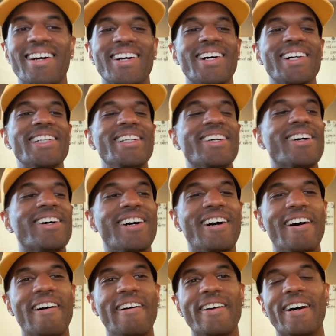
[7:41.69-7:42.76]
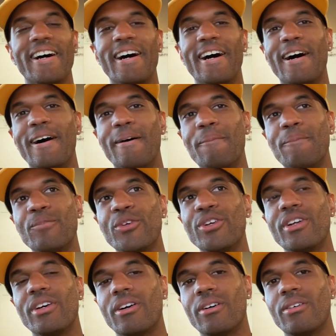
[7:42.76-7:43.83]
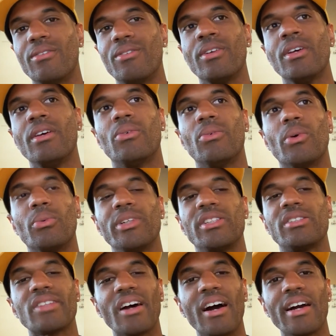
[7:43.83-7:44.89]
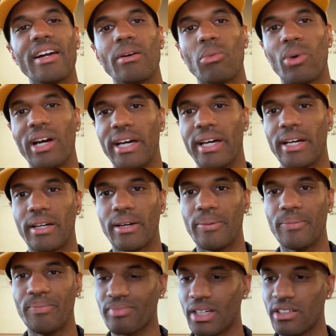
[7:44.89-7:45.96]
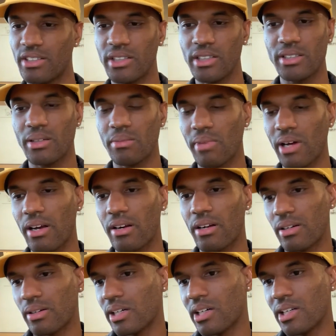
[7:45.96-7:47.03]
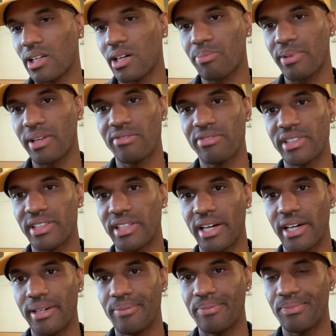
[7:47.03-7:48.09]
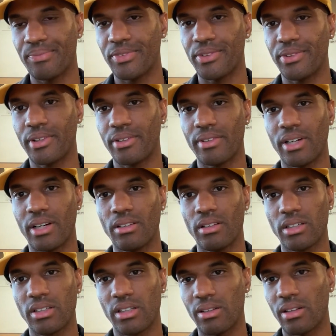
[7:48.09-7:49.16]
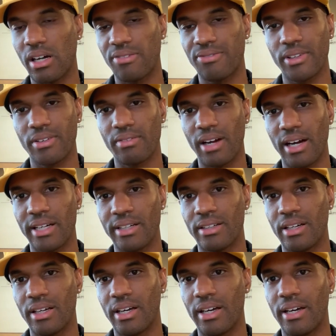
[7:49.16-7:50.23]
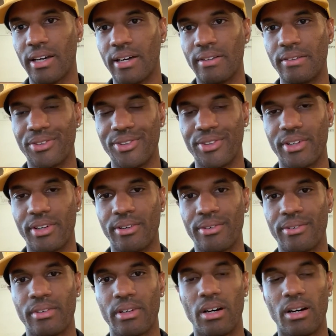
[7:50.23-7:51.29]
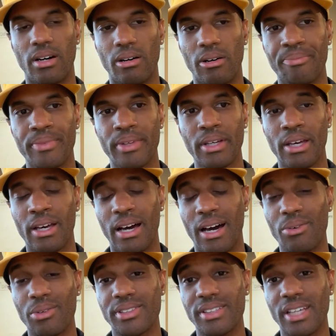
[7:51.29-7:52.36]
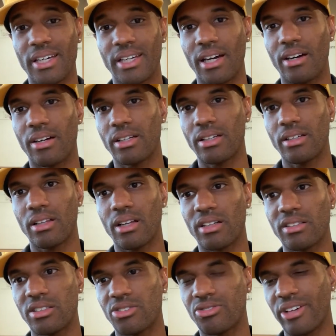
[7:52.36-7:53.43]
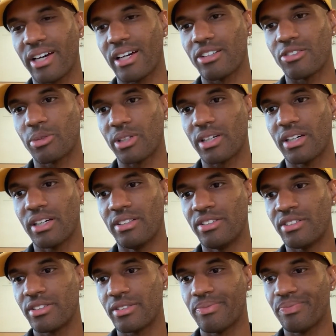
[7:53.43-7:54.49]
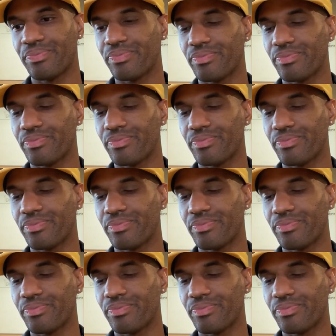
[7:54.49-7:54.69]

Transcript: Early on, um, you know, when we started Wake, it's just a matter of getting up every day, you know, not looking left and right and, you know, um, I would say counting your losses fast because